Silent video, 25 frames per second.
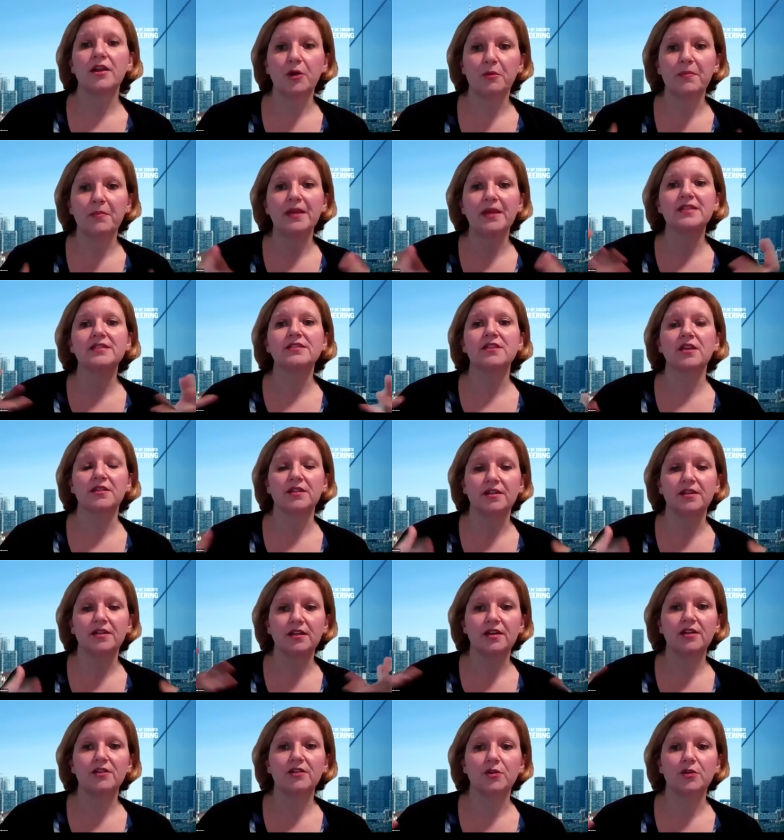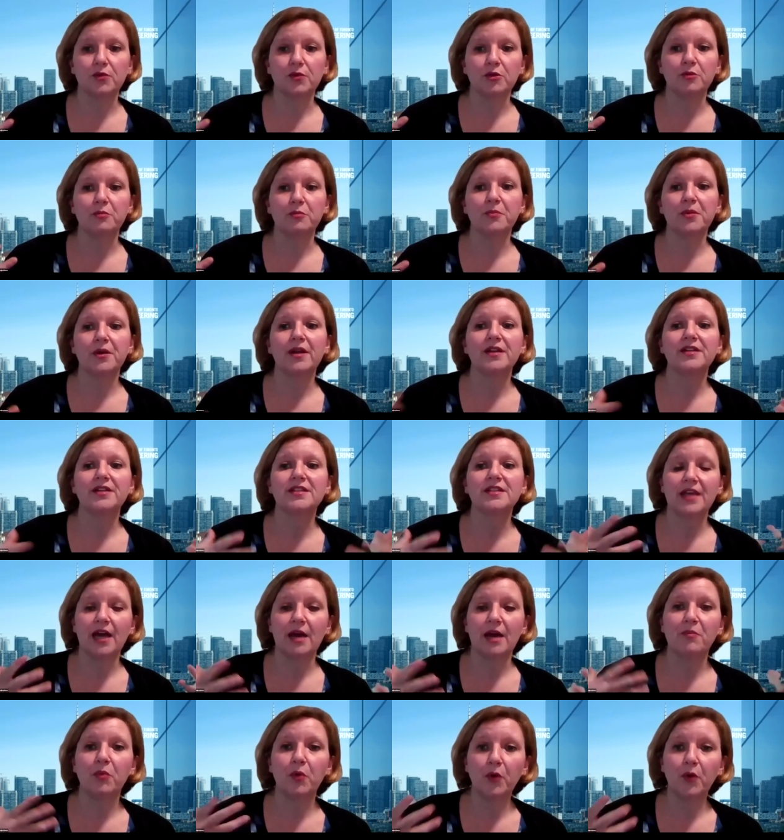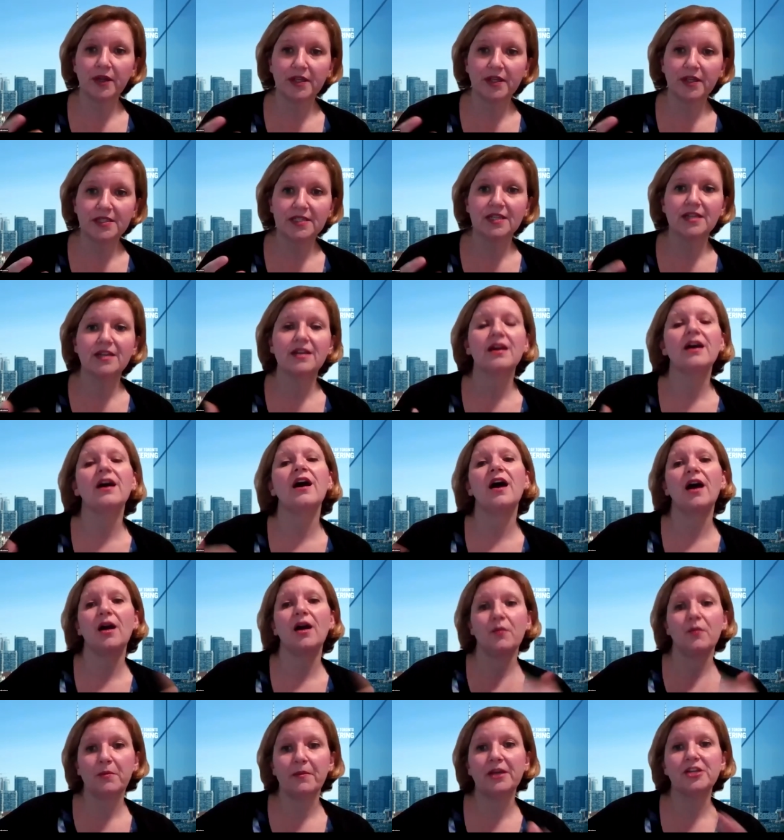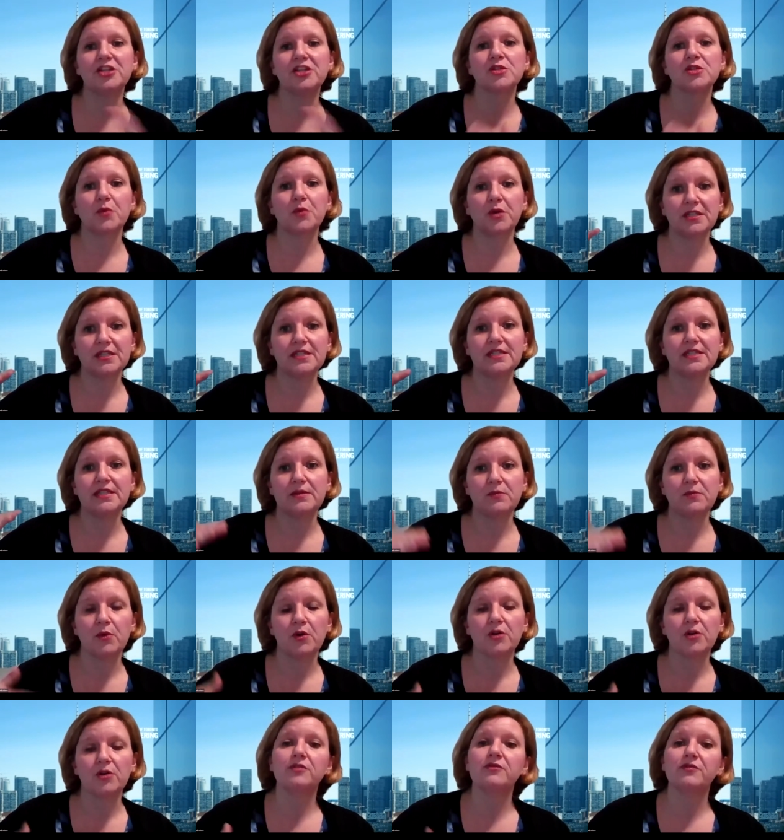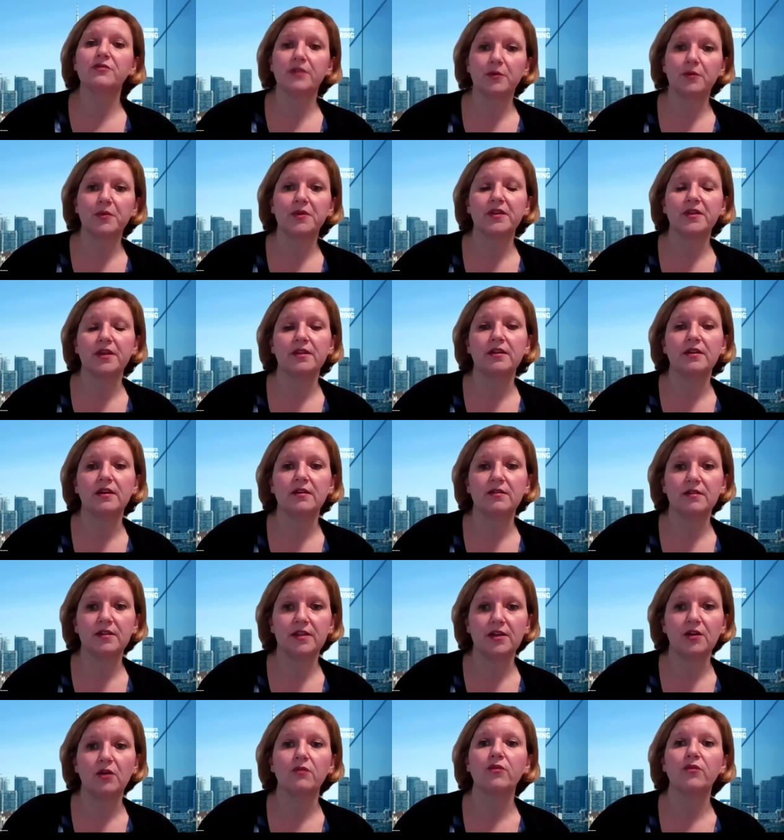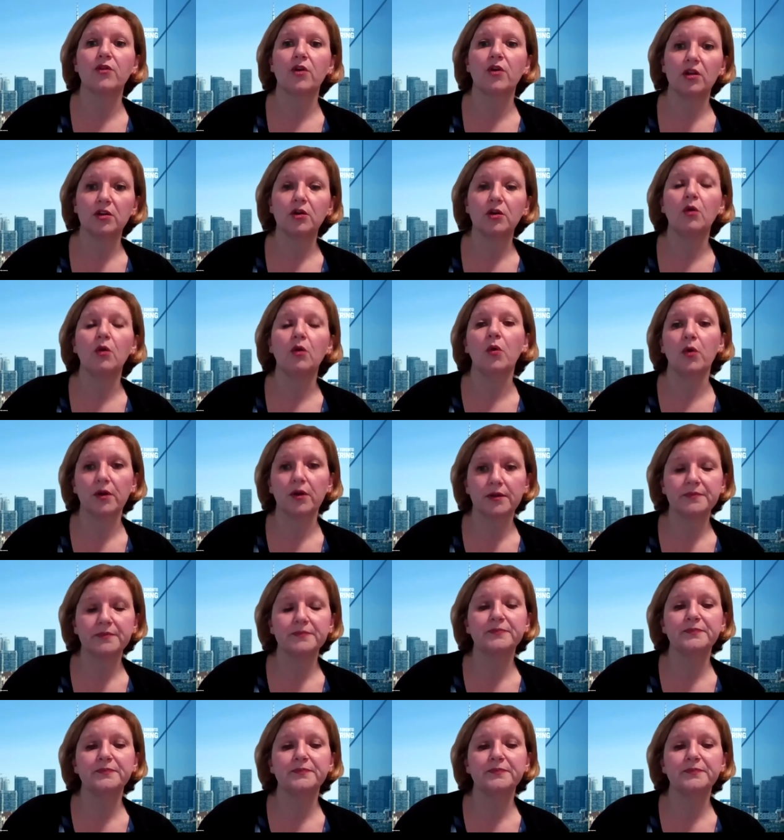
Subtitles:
based on the group to that point, we might just want to see where you fit within the overall cohort.